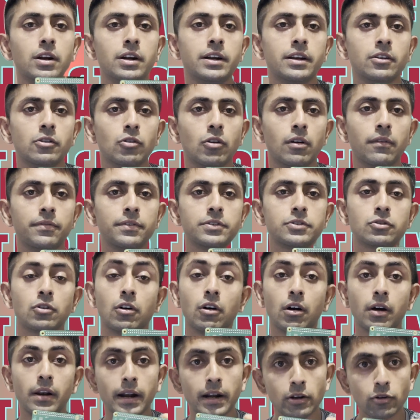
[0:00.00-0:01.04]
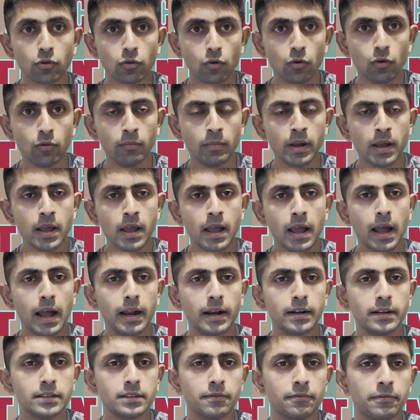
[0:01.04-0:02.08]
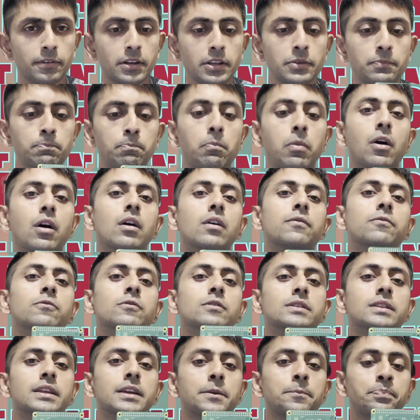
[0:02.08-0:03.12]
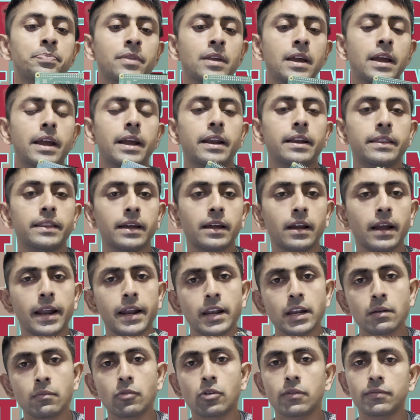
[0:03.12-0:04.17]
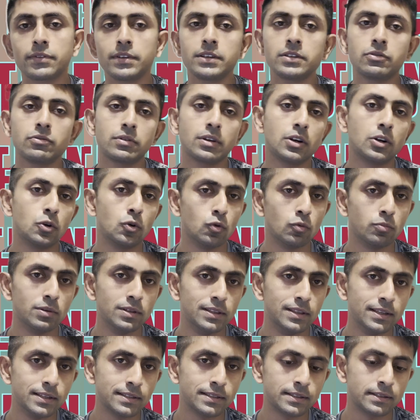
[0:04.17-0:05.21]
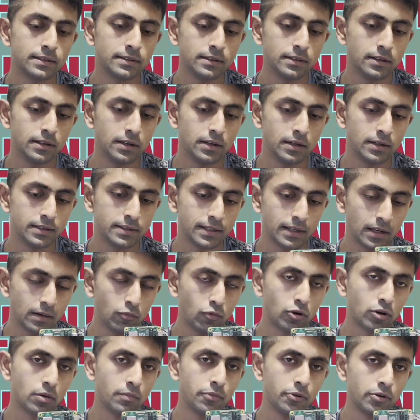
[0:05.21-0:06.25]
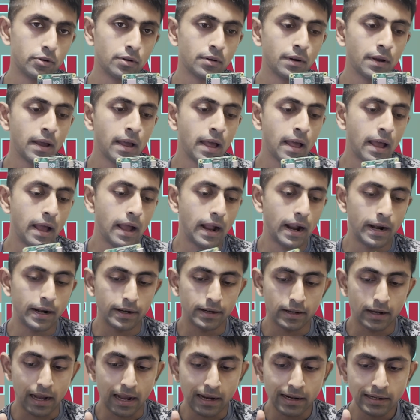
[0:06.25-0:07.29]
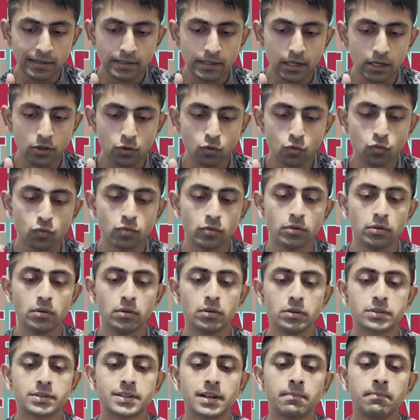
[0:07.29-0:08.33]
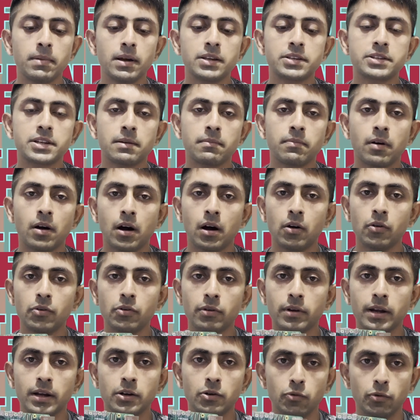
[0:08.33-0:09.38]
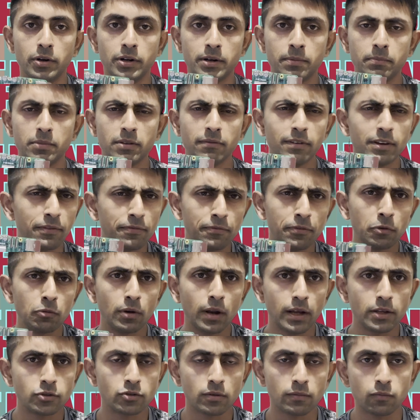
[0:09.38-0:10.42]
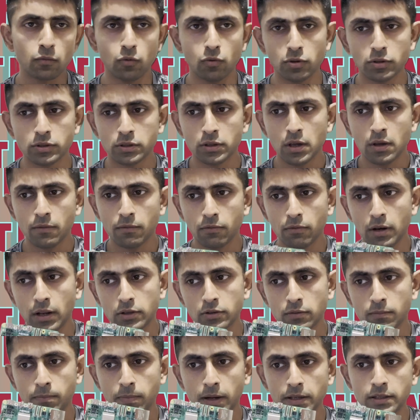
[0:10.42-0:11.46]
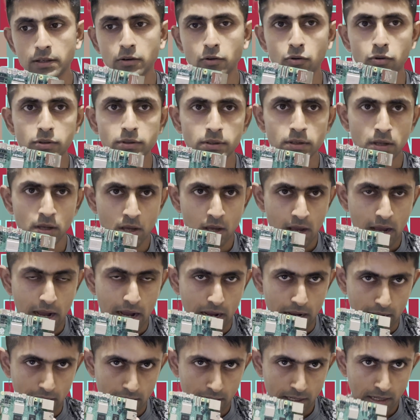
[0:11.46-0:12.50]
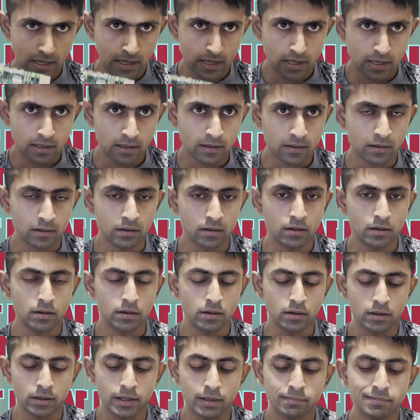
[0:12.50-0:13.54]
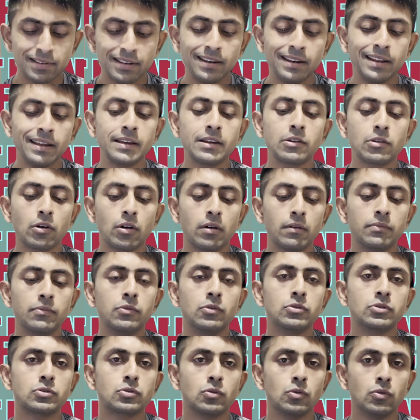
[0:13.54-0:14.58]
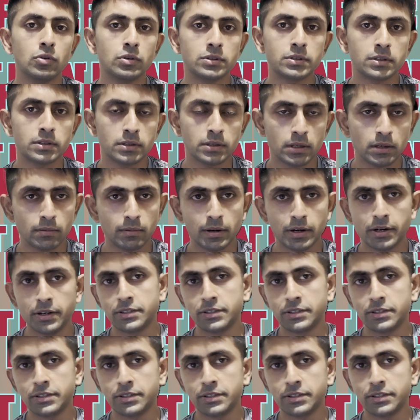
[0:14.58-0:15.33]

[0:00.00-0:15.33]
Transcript: it in your office or at your home, and it is a very powerful thing. And there are n number of things you can do with this single board computer, and I'll tell you step by step how you can do it. There are very few lines of Python codes. I'll give the link of those codes in my